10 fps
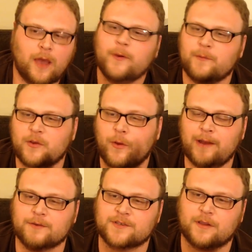Oh, and with
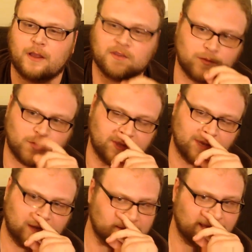Crater's Claws, one more
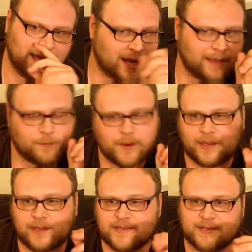thing about that, I
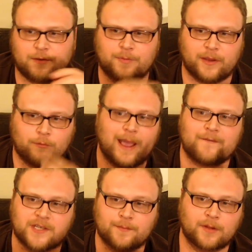really considered playing
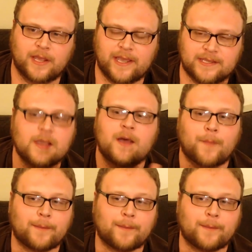Ravaging Blaze.